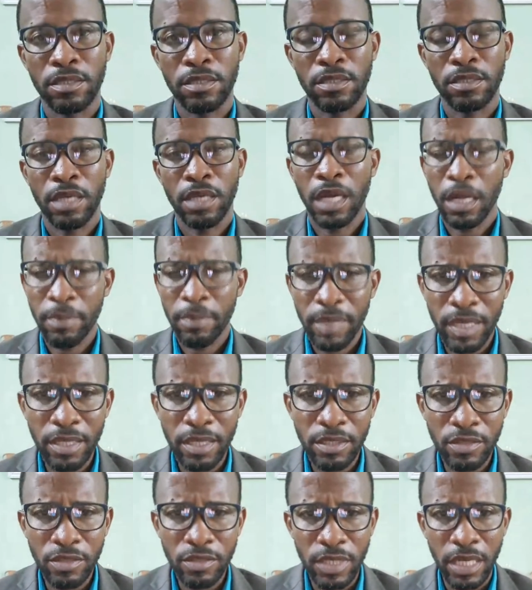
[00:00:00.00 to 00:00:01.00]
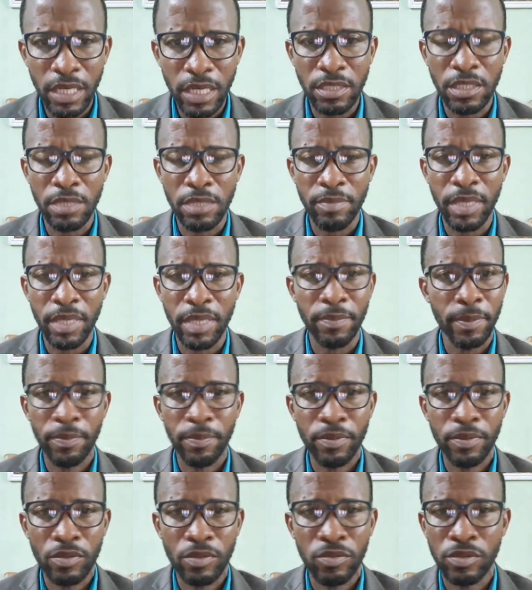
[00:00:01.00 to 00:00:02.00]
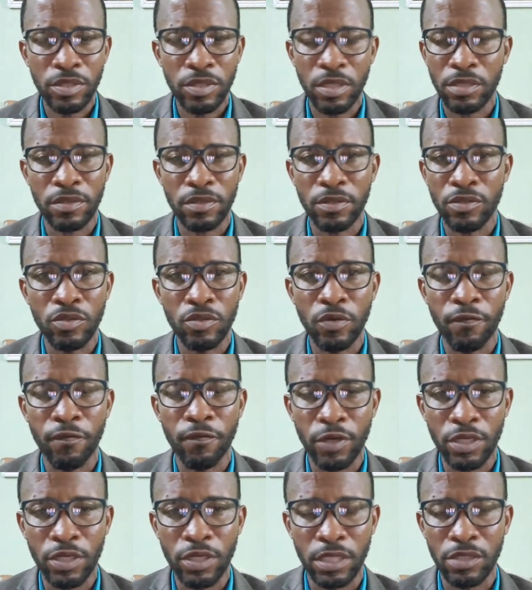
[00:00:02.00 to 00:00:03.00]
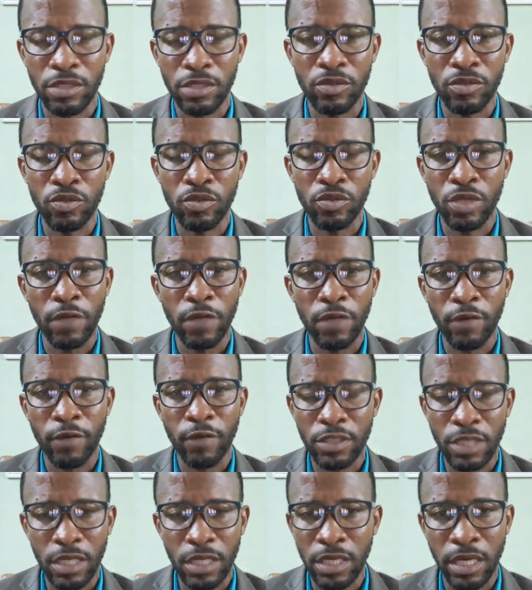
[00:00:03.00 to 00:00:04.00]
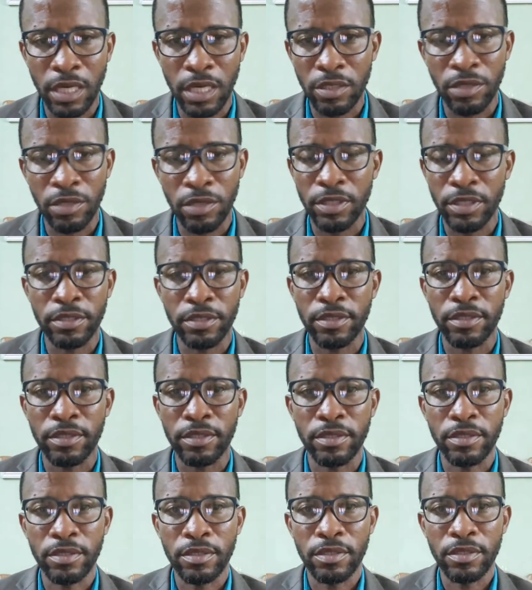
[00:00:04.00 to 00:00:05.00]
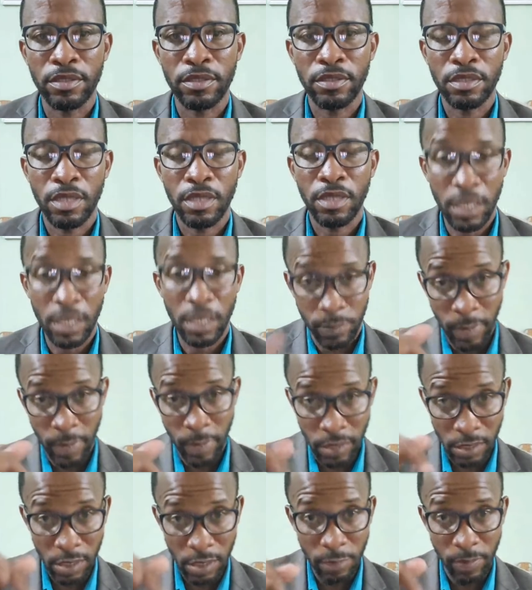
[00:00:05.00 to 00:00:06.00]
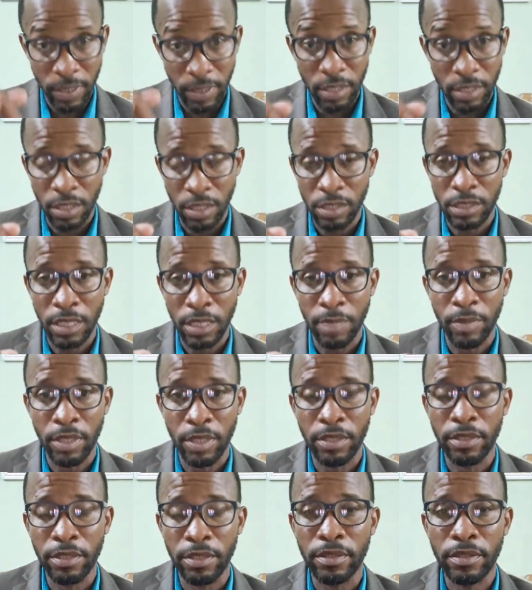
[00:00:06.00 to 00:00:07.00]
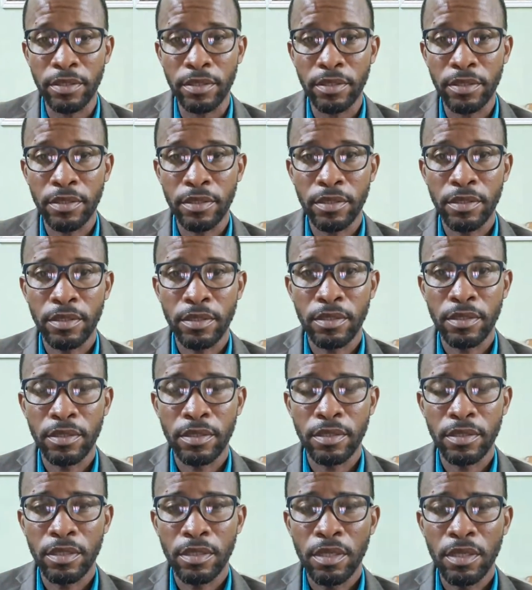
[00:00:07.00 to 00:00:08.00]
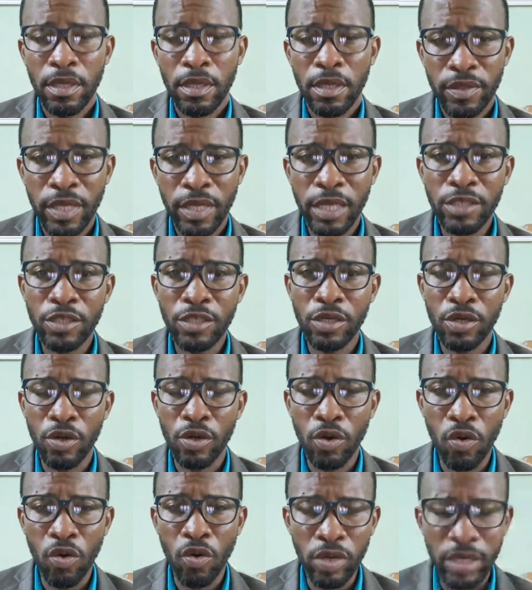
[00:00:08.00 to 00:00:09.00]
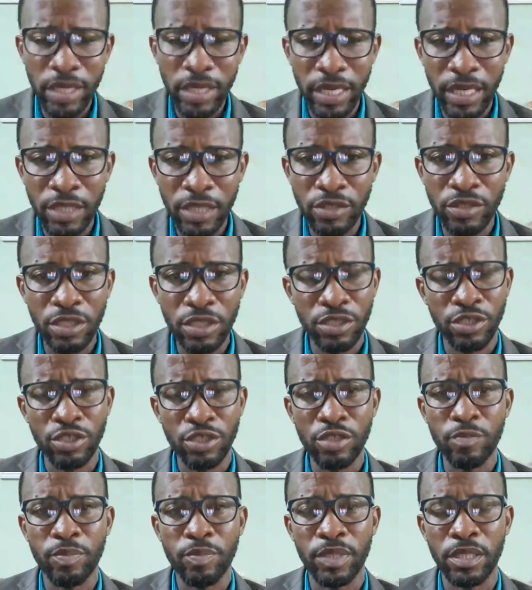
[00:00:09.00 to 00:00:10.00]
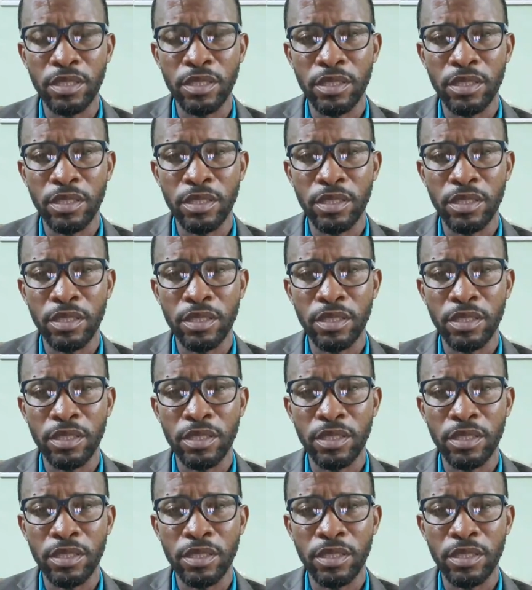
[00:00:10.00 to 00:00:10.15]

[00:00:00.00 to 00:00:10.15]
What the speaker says: and I begin to realize that there are many people who do not fall into the category either, especially this political time right here, then your only interest should be